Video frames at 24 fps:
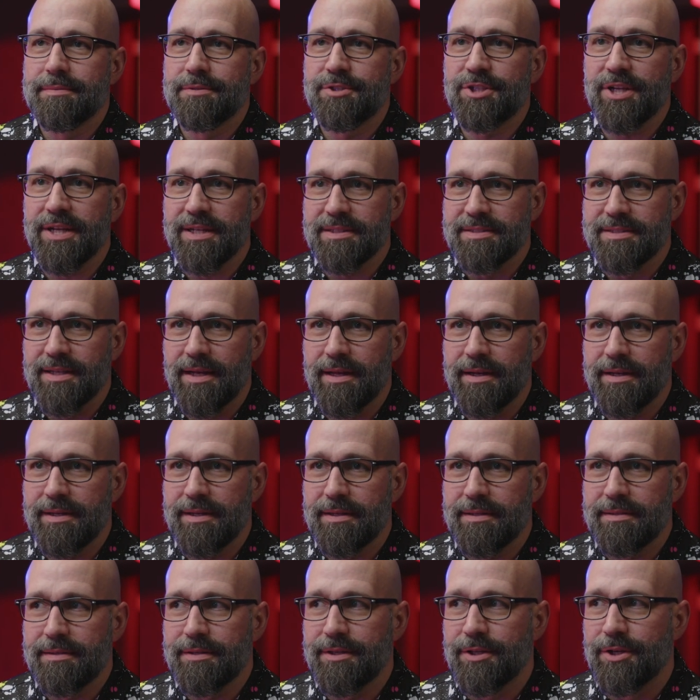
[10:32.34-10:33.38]
chance on
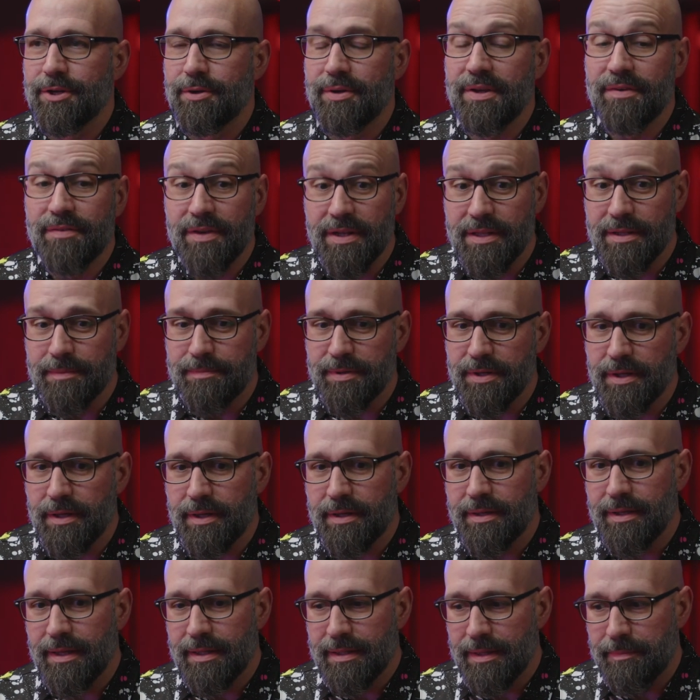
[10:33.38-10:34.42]
it, even in the
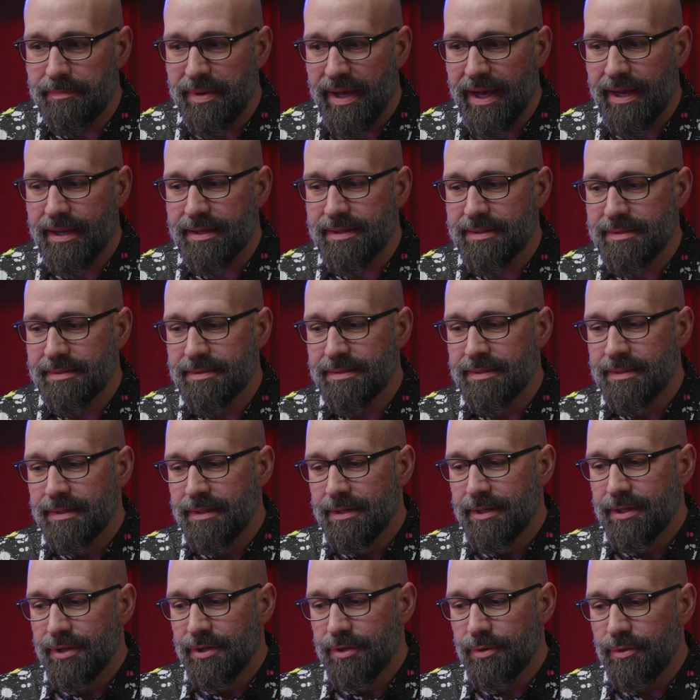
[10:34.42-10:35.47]
book, on the back,
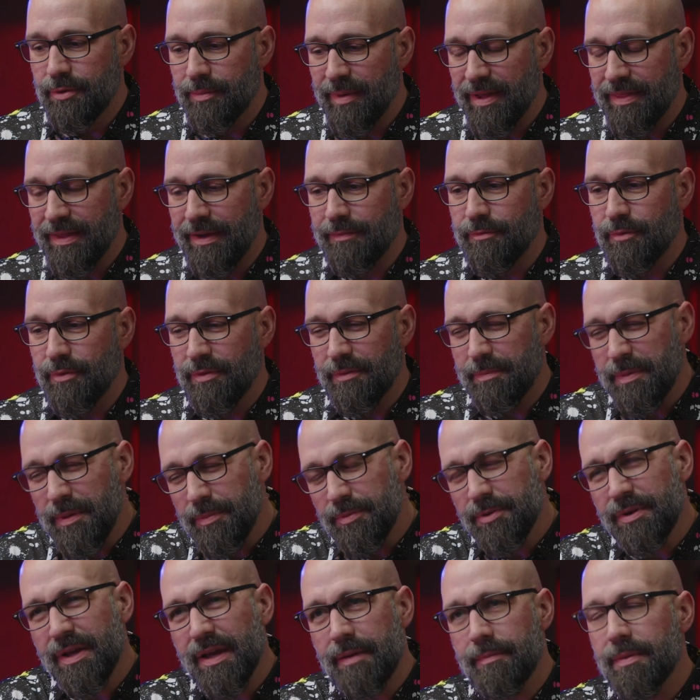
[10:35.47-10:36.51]
who am I thankful for? The
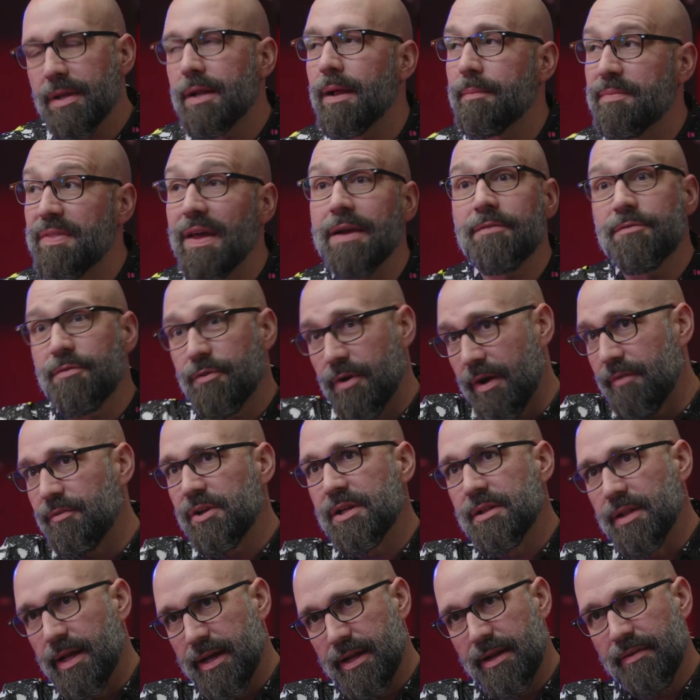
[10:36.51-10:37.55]
people who I'm thankful for every
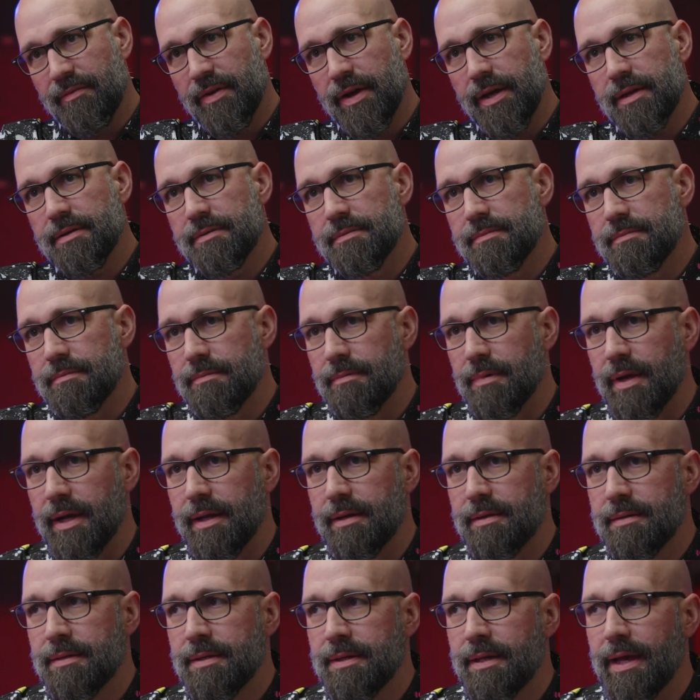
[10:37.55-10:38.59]
client I've had, right?
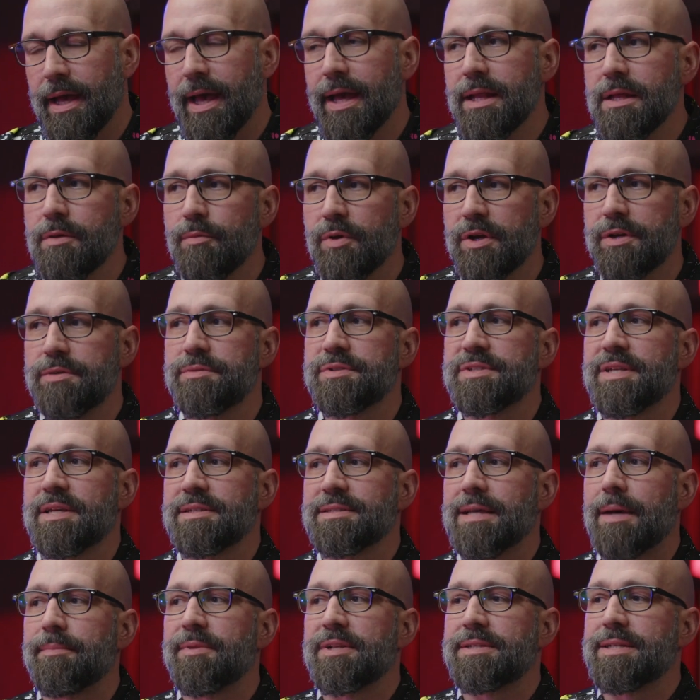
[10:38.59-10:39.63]
Anyone who says,
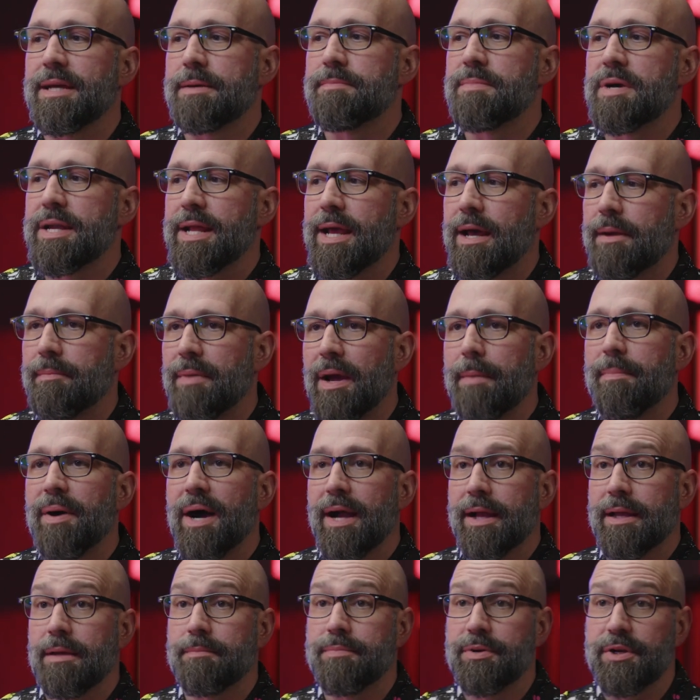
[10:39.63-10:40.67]
I'm going to take money out of my
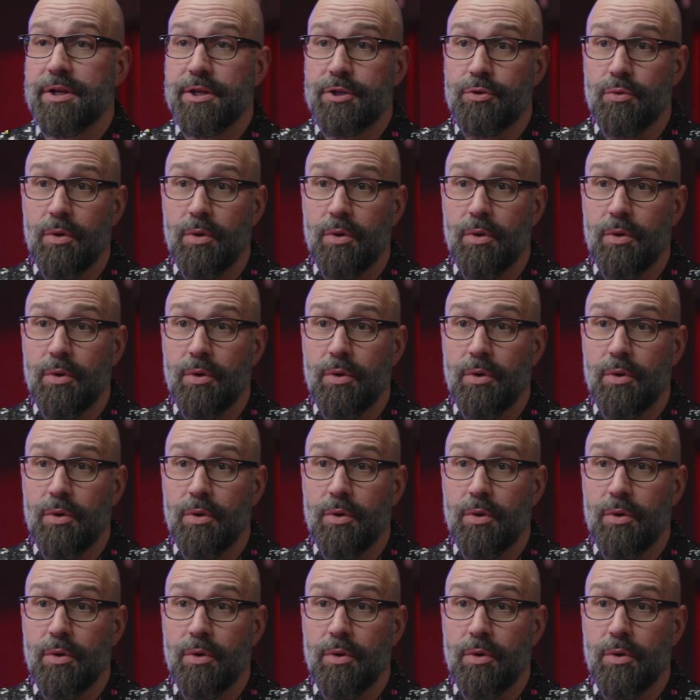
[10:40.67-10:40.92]
pocket, put it in